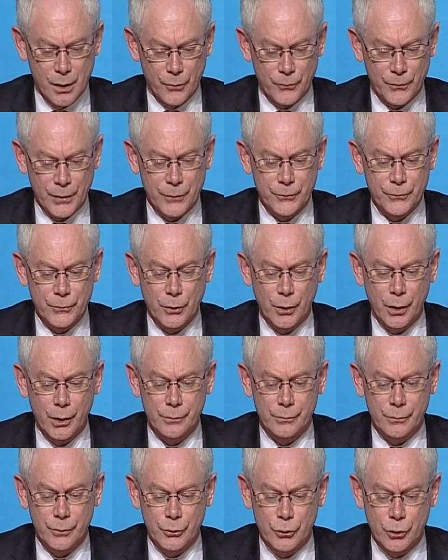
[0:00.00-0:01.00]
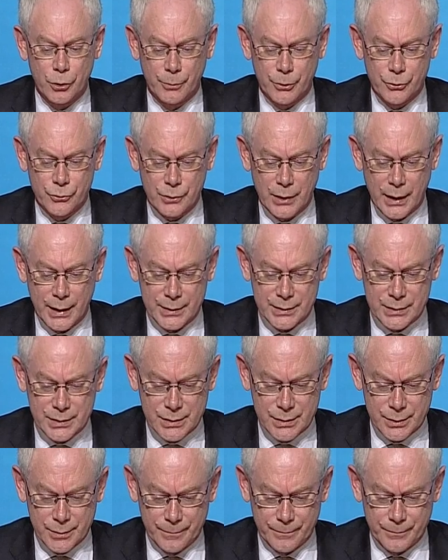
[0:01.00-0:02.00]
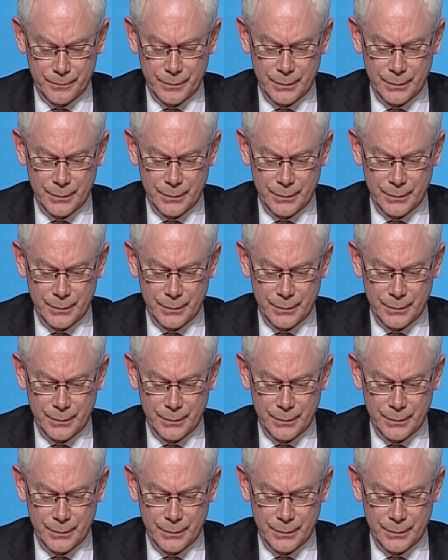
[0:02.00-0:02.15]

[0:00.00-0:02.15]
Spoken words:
Fifth, on human rights.